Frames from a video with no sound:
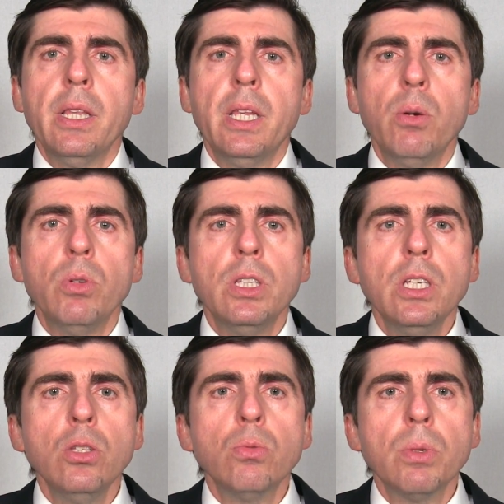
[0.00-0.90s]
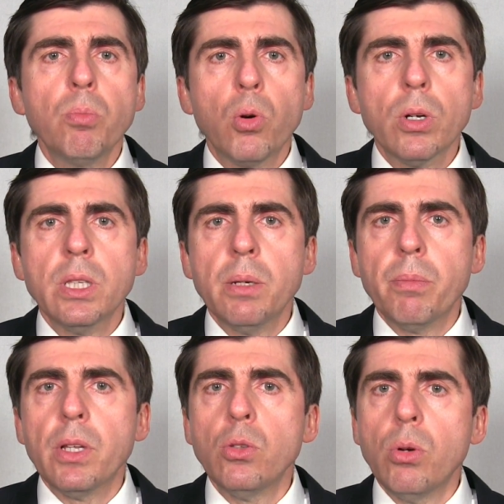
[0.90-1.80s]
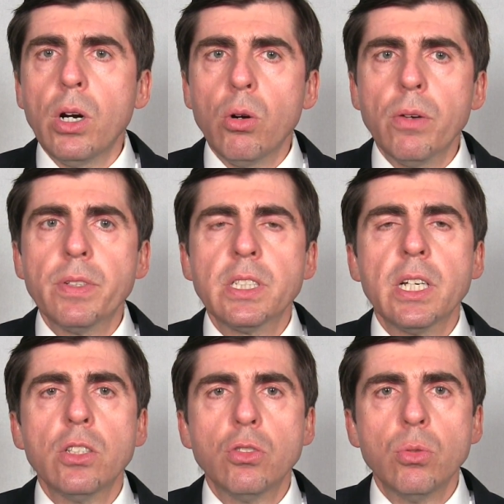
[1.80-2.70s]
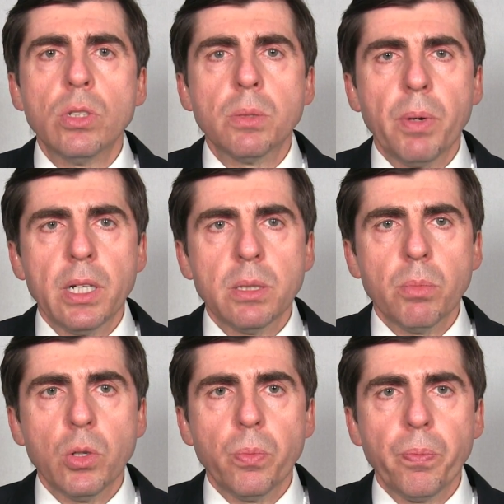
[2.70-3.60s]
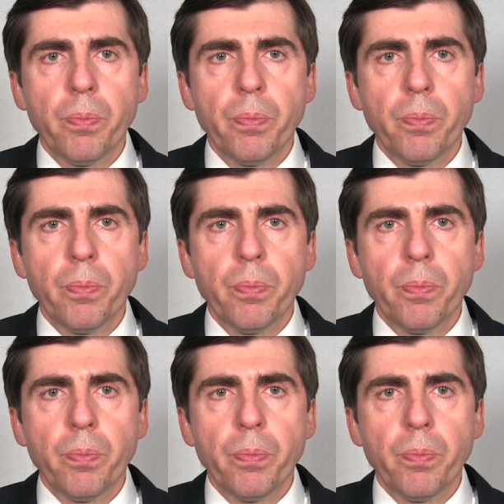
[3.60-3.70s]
They would need to report them to our office as soon as possible.